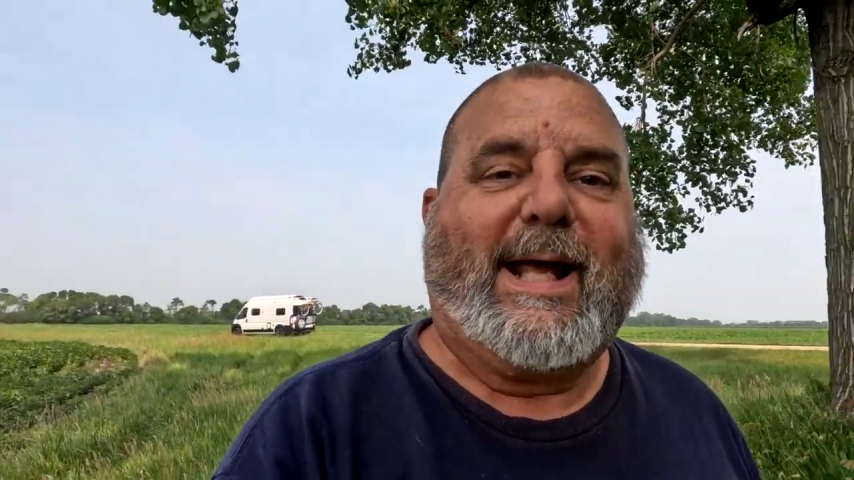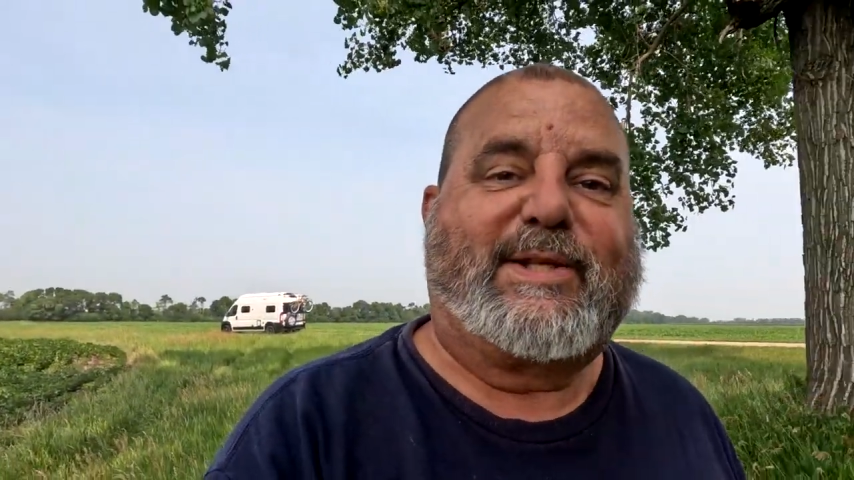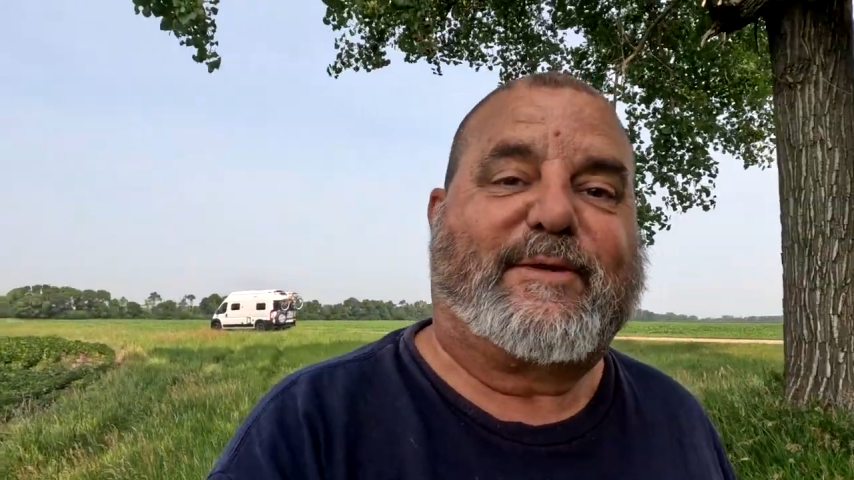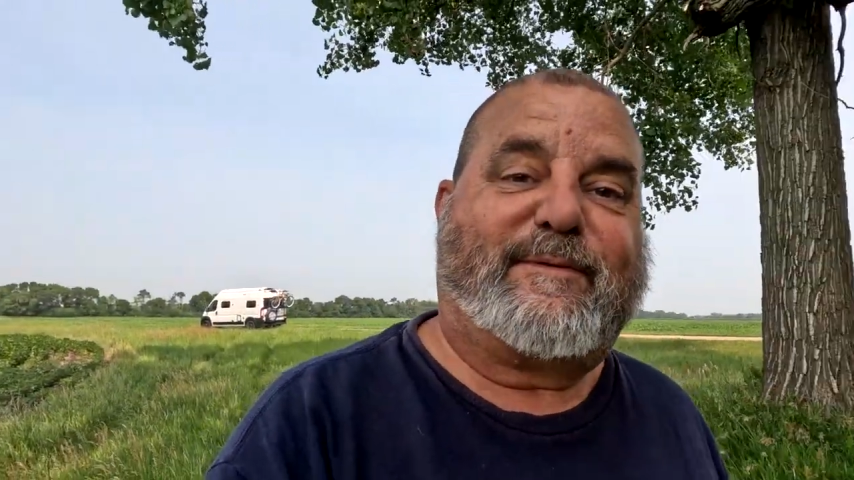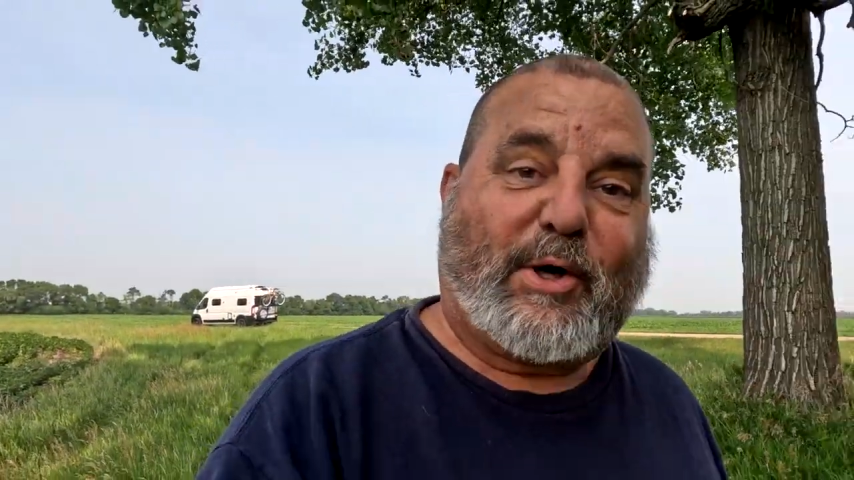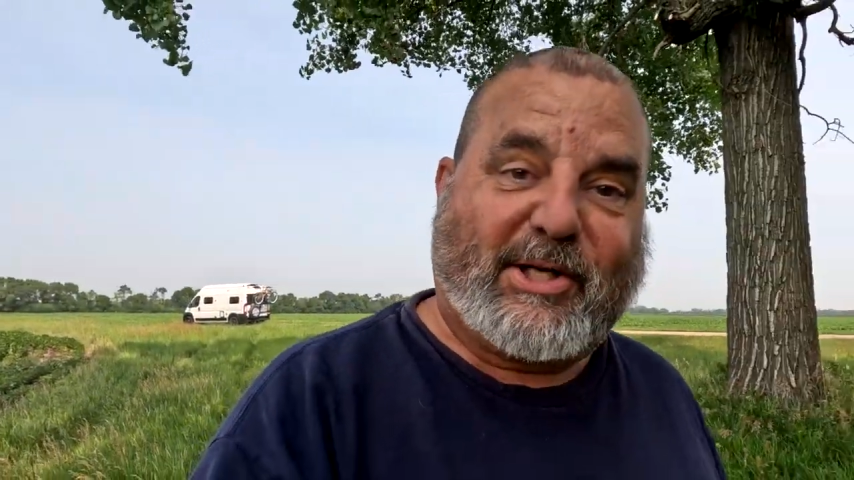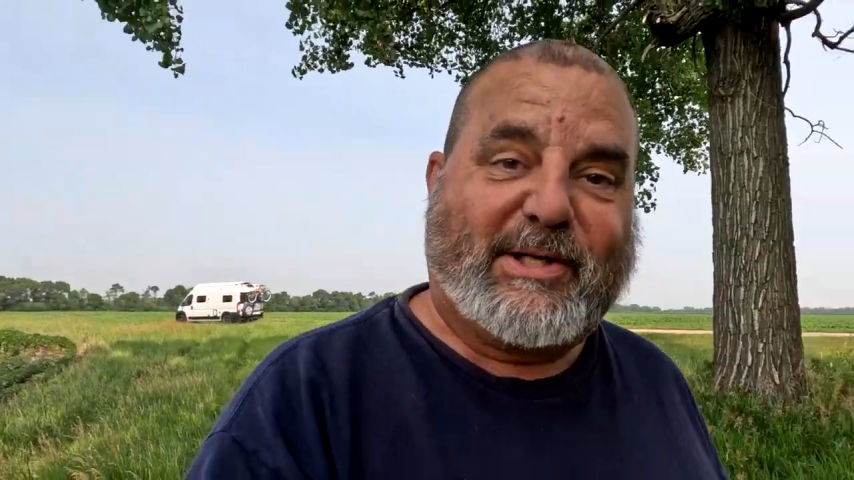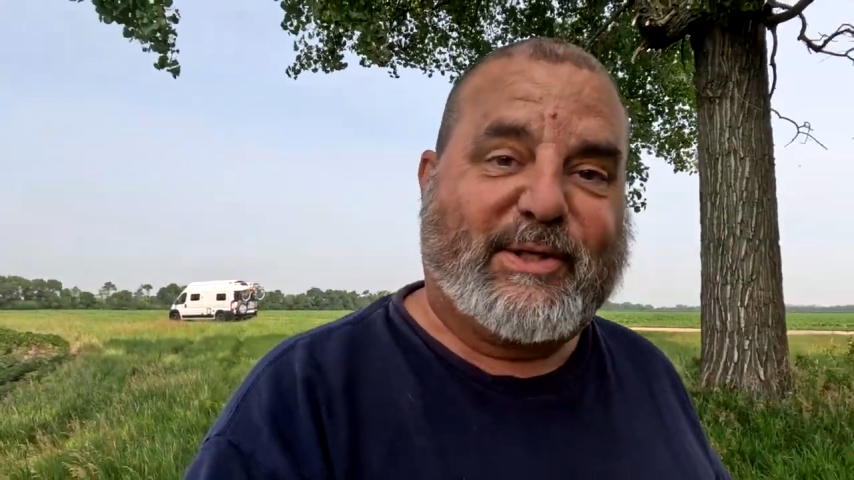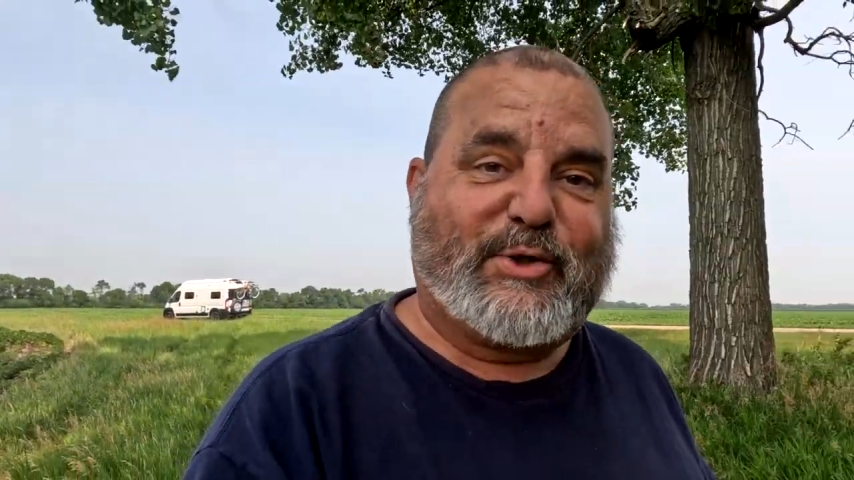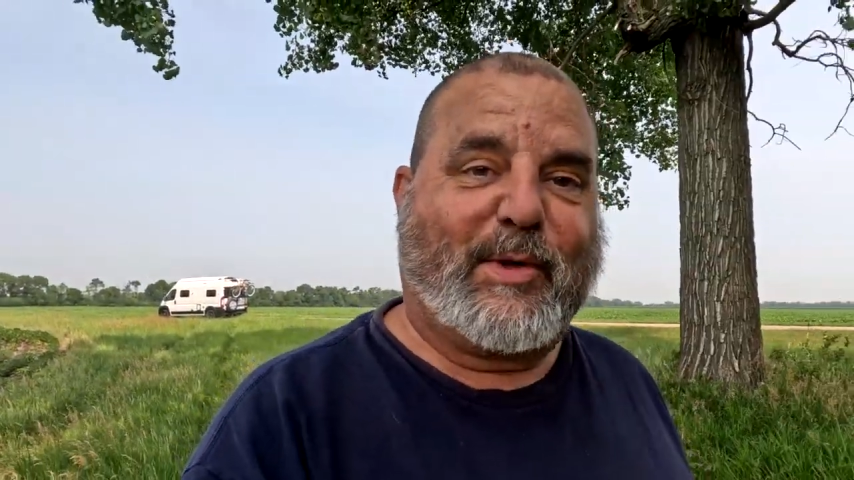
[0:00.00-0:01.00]
It's a fun and
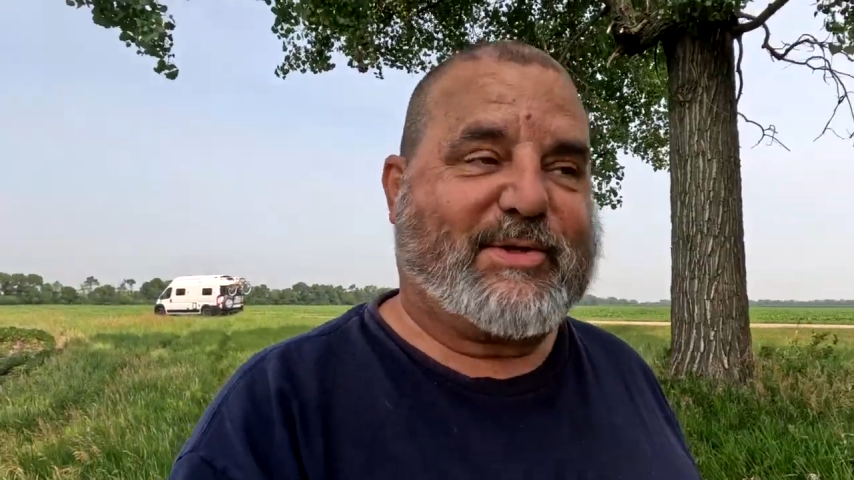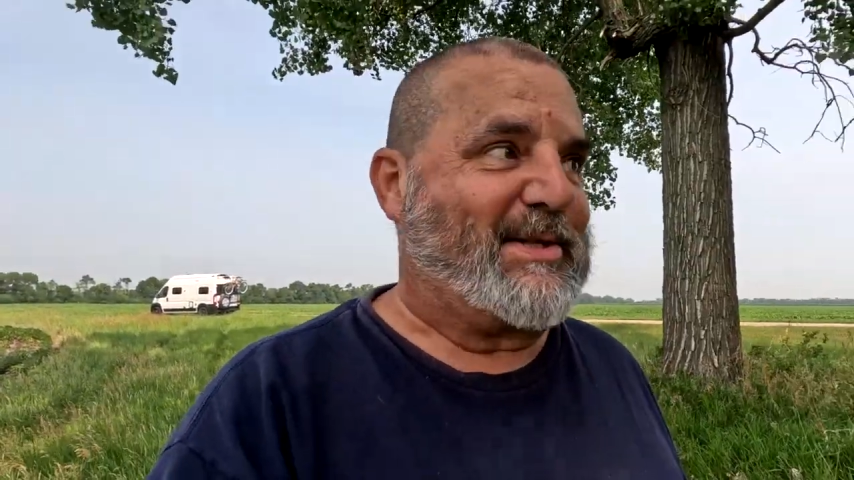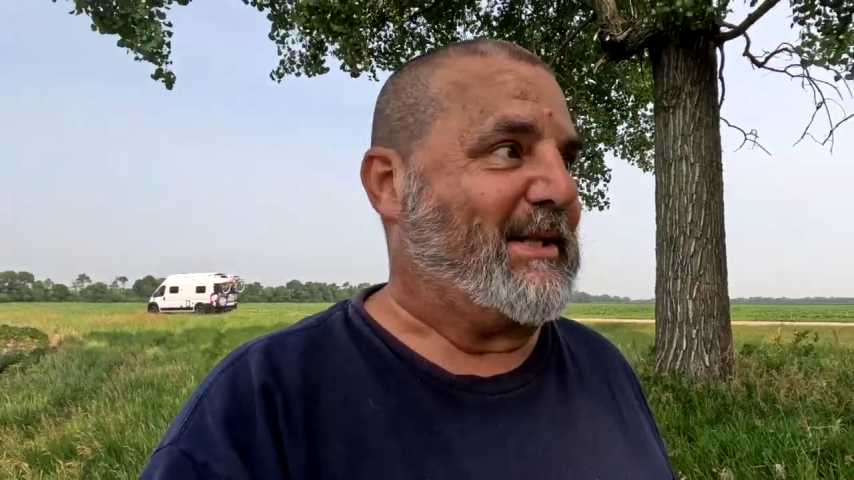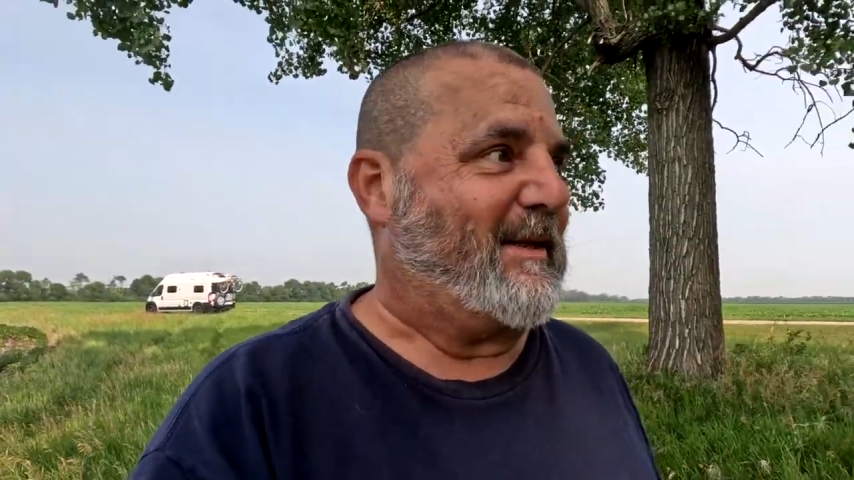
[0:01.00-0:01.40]
interesting